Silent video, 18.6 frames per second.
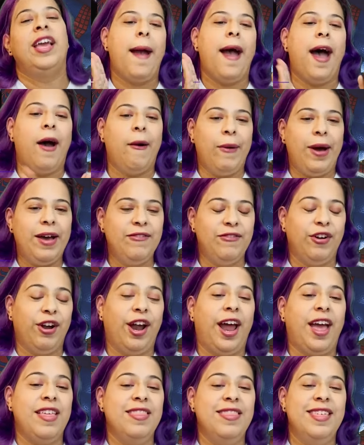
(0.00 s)

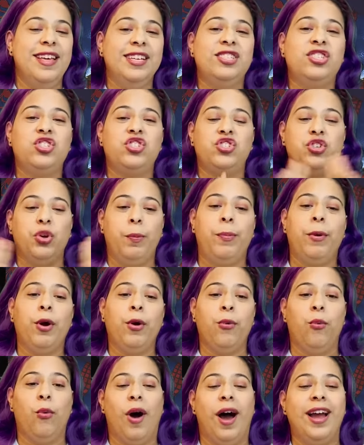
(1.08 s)
However, this
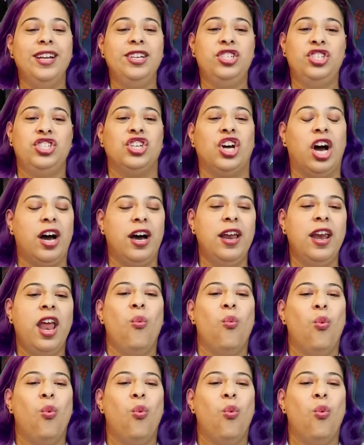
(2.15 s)
super wide shot,